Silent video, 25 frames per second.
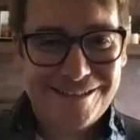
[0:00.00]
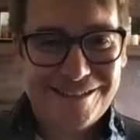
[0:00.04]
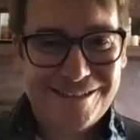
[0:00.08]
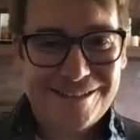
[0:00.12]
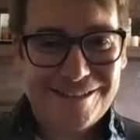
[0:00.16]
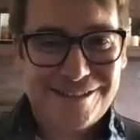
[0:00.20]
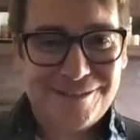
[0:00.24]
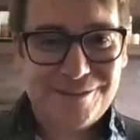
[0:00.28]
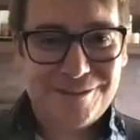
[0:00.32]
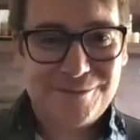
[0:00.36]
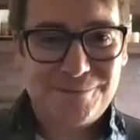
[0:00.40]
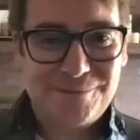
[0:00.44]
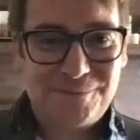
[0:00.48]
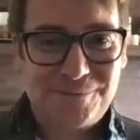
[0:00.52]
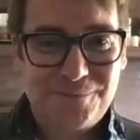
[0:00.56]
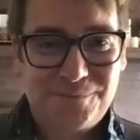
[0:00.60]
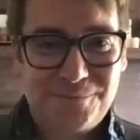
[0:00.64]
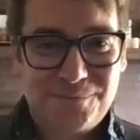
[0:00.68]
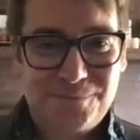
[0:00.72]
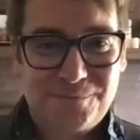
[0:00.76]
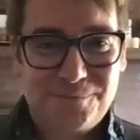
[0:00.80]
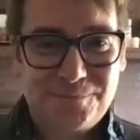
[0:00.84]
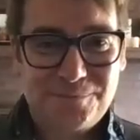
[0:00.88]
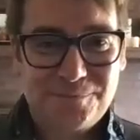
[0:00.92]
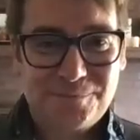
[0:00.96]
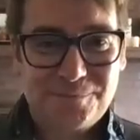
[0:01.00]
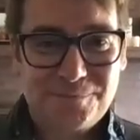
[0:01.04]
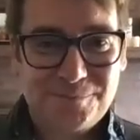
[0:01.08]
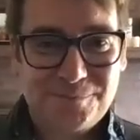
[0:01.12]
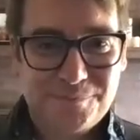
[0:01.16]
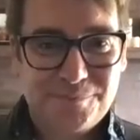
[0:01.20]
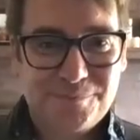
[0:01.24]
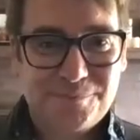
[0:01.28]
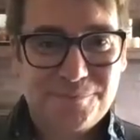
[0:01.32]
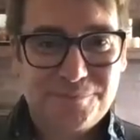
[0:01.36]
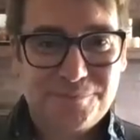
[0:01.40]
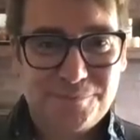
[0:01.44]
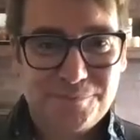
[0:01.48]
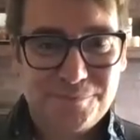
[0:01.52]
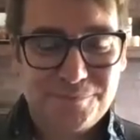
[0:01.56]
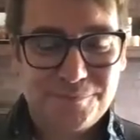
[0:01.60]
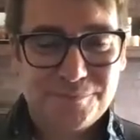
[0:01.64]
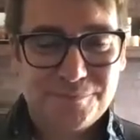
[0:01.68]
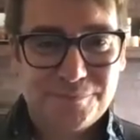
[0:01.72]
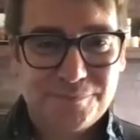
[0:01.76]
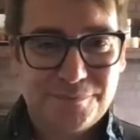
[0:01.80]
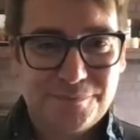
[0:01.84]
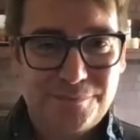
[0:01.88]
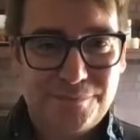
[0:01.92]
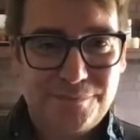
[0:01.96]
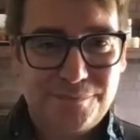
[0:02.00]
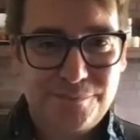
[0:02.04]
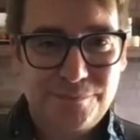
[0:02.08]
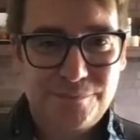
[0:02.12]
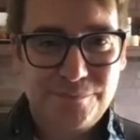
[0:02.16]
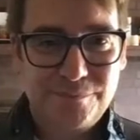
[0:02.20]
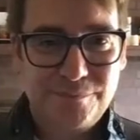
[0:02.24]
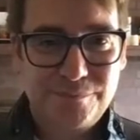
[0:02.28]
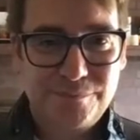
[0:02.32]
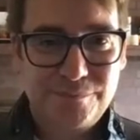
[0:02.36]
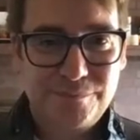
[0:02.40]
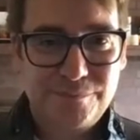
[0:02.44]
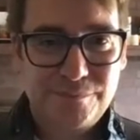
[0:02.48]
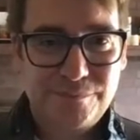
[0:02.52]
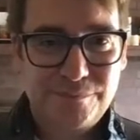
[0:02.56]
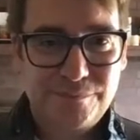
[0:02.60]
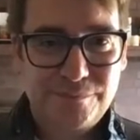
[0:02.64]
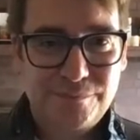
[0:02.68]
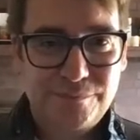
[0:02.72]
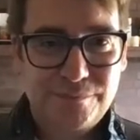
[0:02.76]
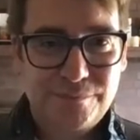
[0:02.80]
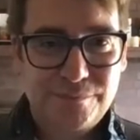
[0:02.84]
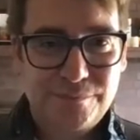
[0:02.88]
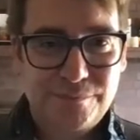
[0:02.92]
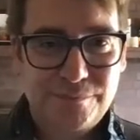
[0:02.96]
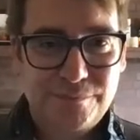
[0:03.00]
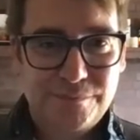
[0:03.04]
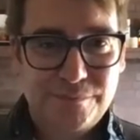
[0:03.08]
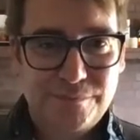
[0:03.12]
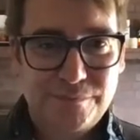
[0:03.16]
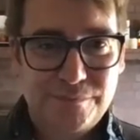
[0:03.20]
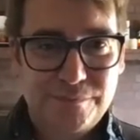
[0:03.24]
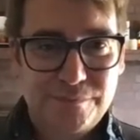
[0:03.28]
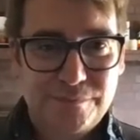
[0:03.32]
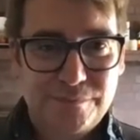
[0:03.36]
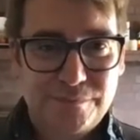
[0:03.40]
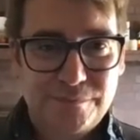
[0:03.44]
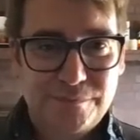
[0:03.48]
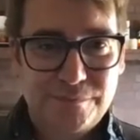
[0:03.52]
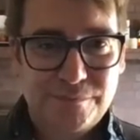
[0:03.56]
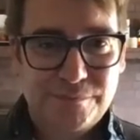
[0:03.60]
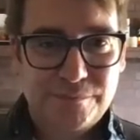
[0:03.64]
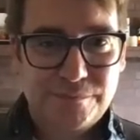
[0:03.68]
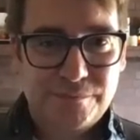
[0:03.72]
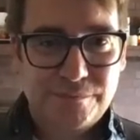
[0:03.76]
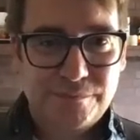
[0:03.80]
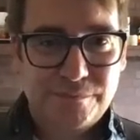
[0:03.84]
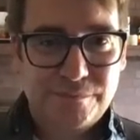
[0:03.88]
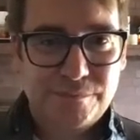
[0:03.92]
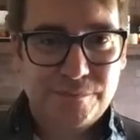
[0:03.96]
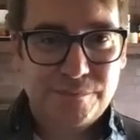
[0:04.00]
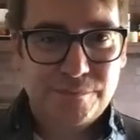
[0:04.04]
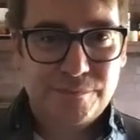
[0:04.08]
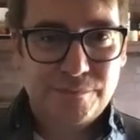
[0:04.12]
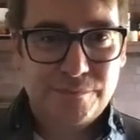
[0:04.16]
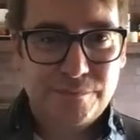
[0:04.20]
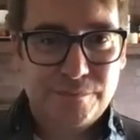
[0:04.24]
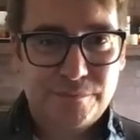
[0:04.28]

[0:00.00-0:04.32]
(not speaking)